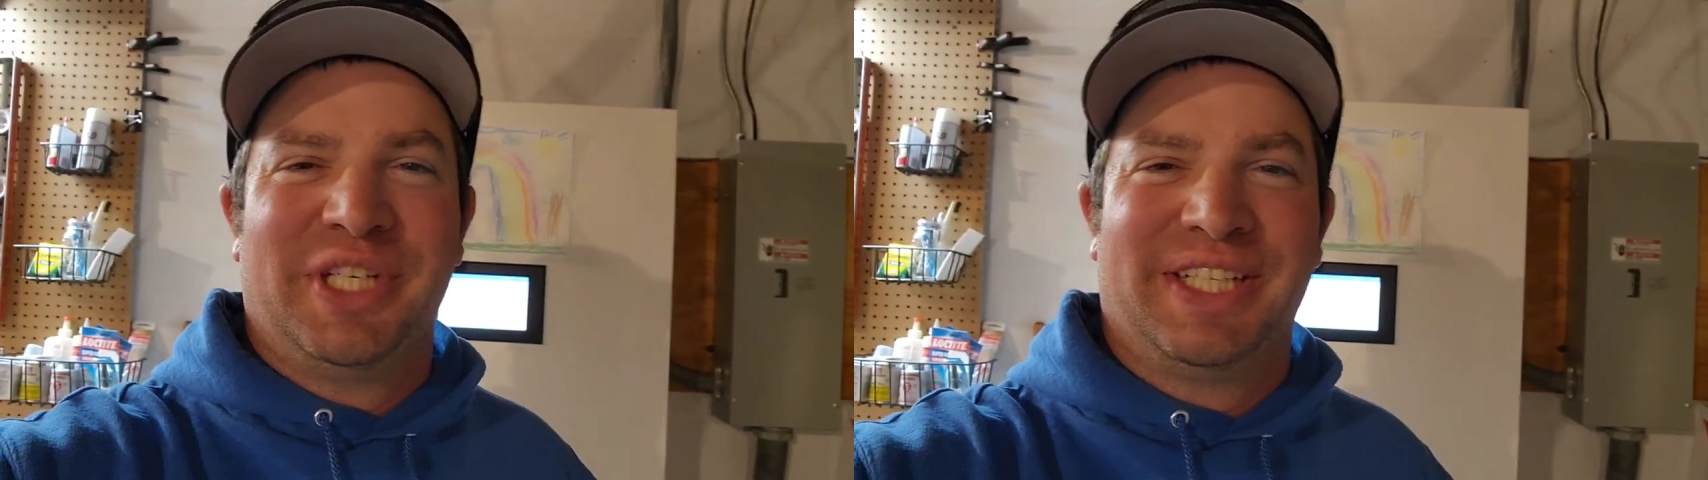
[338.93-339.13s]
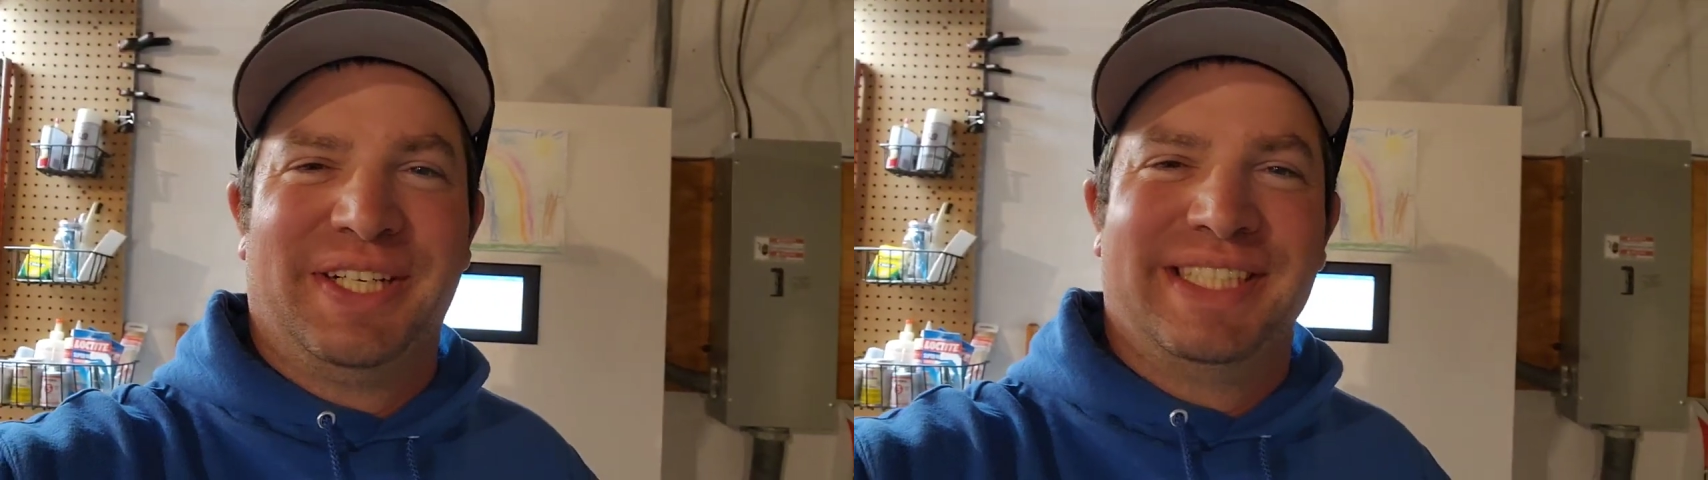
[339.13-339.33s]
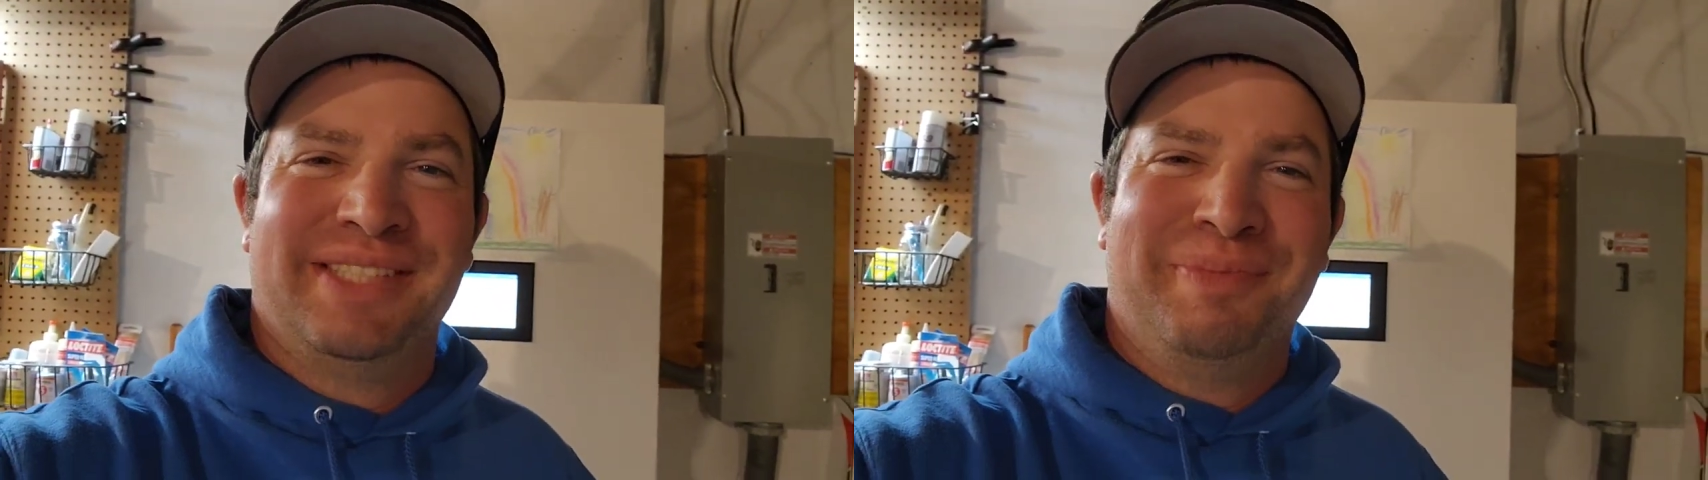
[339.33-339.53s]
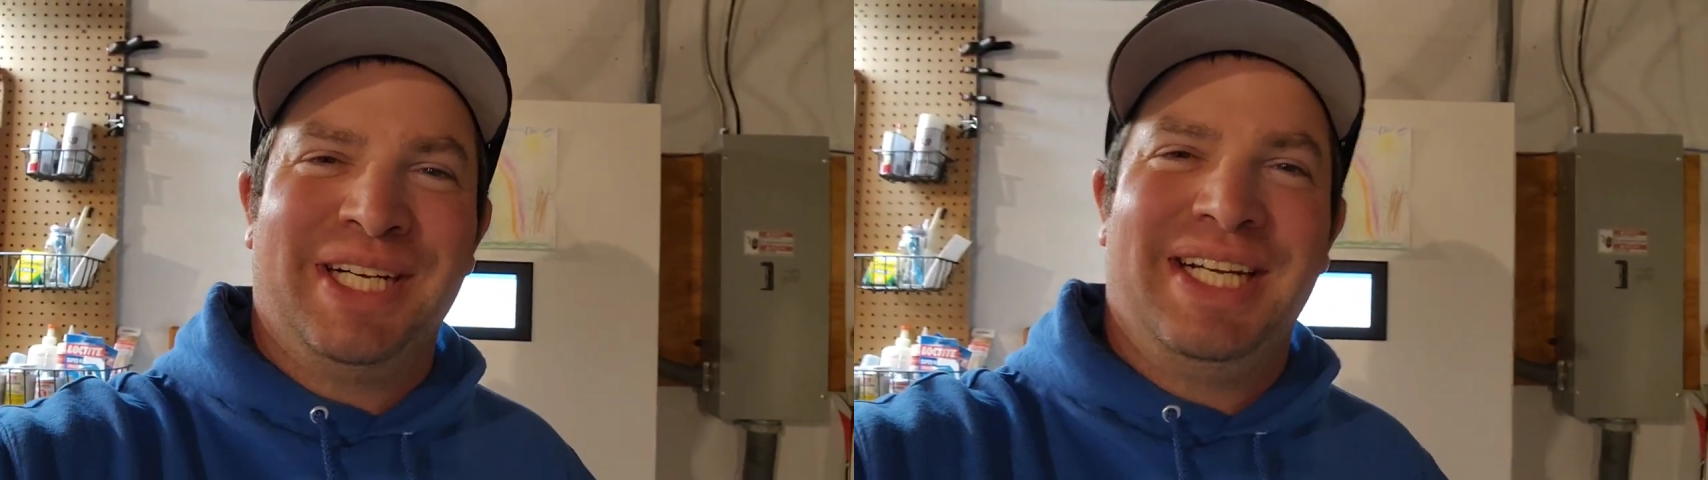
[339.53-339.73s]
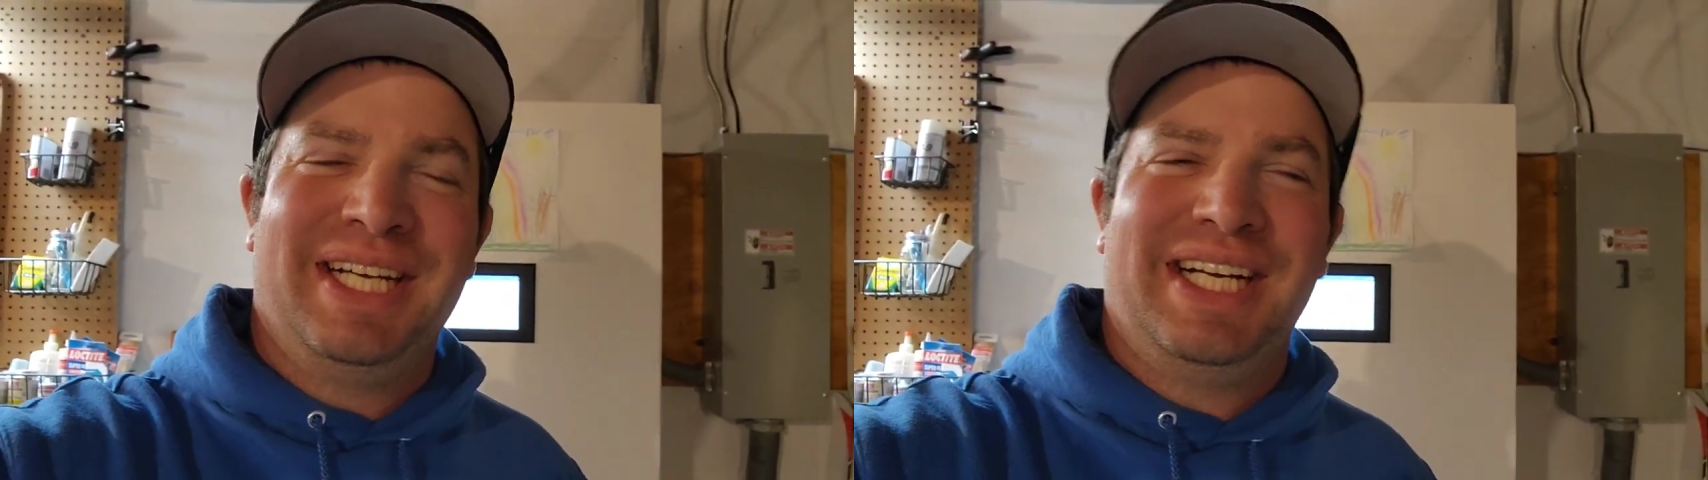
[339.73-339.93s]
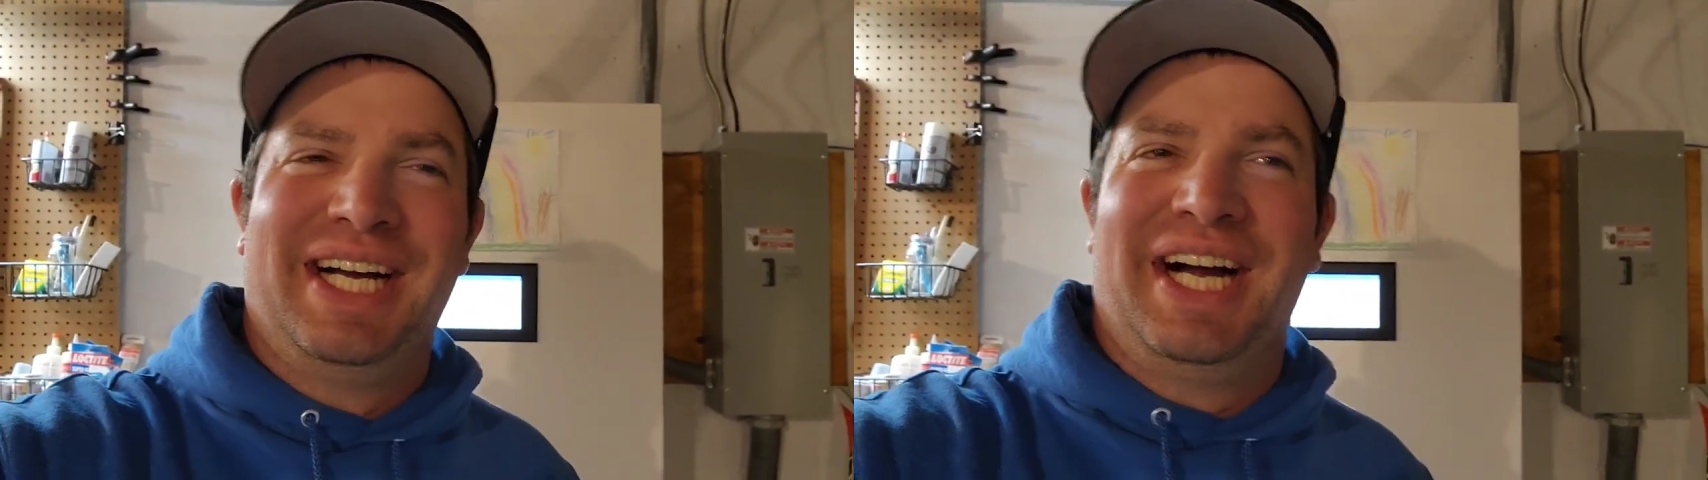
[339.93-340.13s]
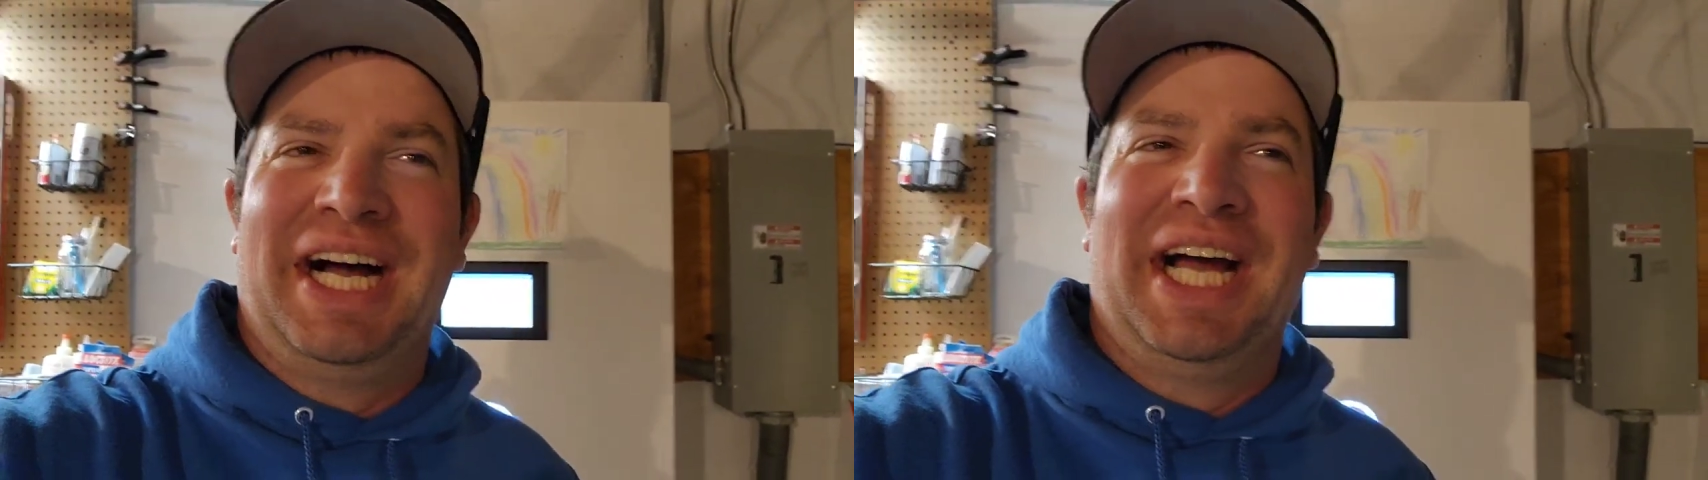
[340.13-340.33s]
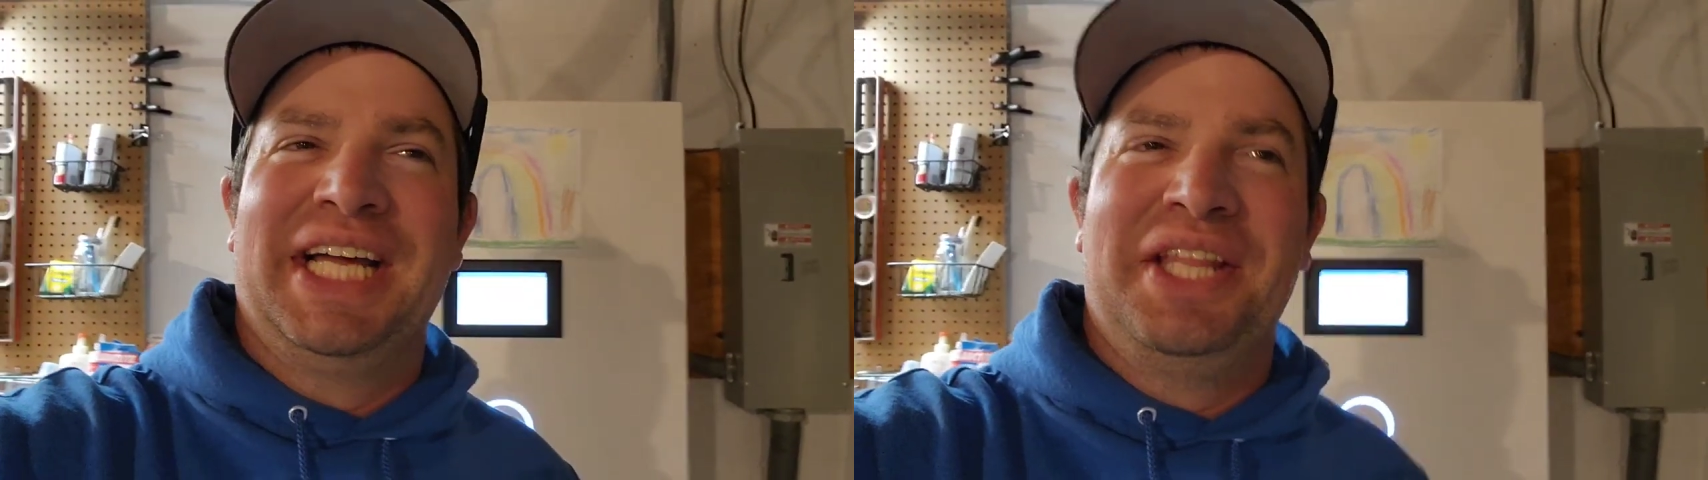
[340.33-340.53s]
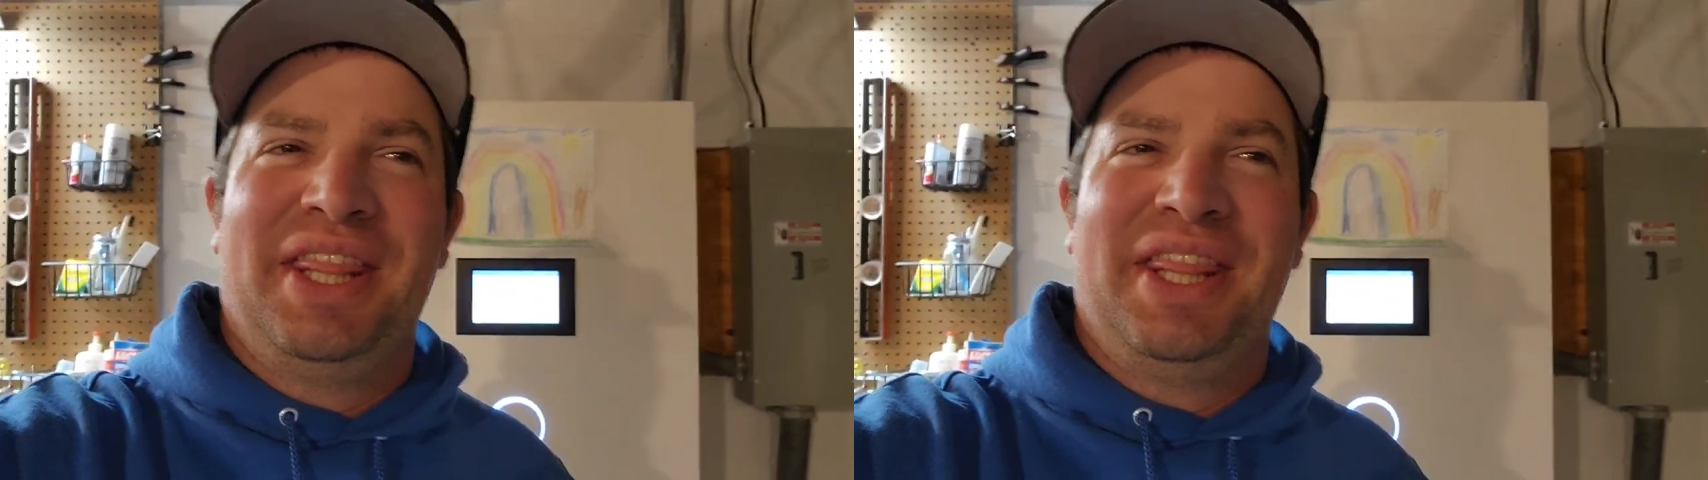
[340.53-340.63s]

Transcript: want to call them uh,